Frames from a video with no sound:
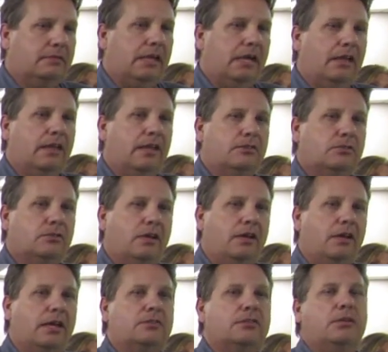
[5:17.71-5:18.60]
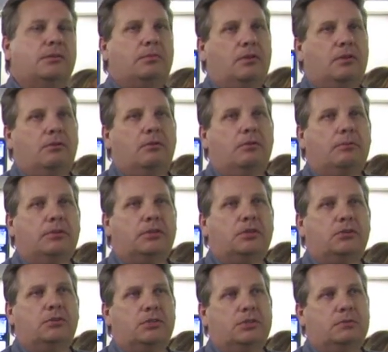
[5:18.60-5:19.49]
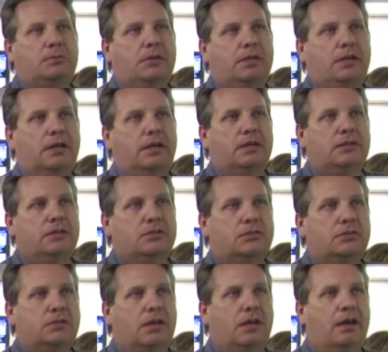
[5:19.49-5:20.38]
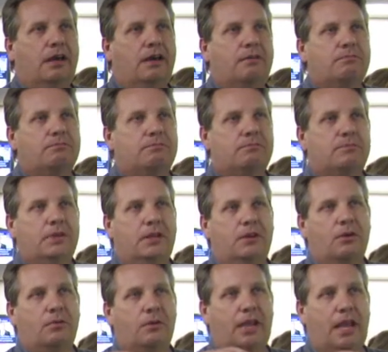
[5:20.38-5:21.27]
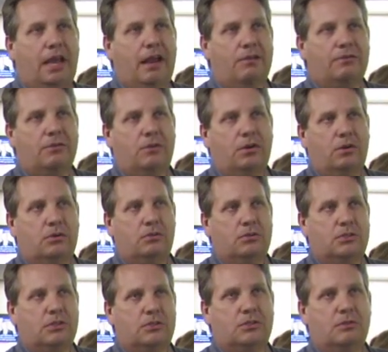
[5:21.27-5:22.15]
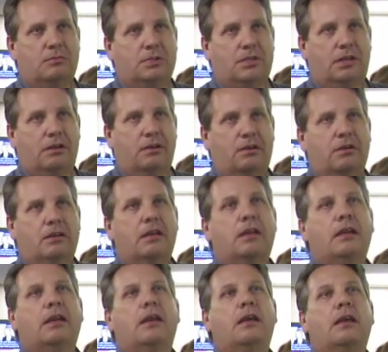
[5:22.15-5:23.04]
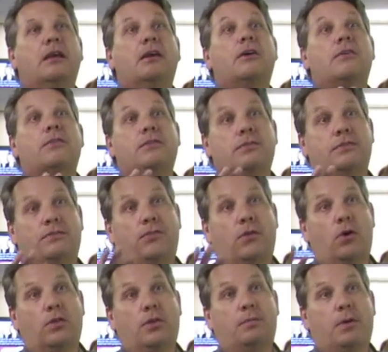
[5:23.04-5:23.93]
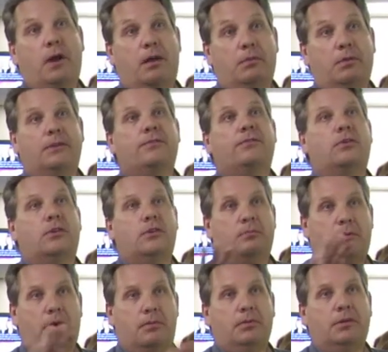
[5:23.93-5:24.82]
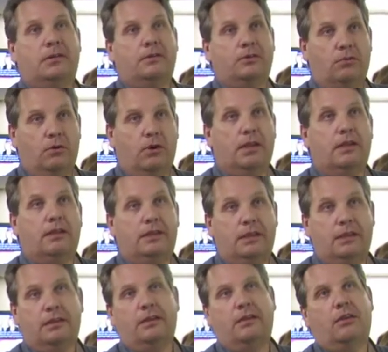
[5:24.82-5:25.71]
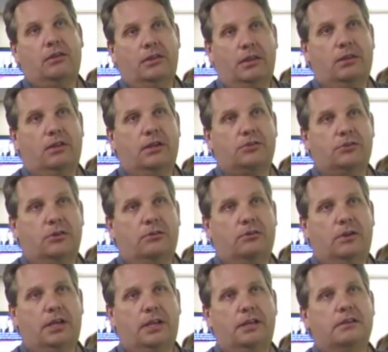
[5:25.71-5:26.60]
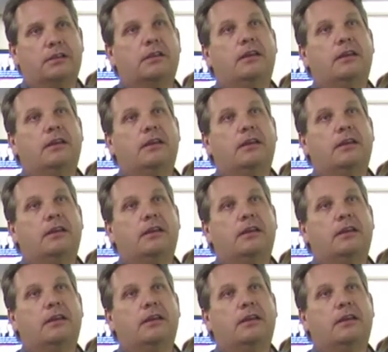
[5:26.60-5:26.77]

And that's uh, that's typically what we do, just because uh, you know we have critical systems here yeah, I, I, for the public for the public grid, the you know the electric grid.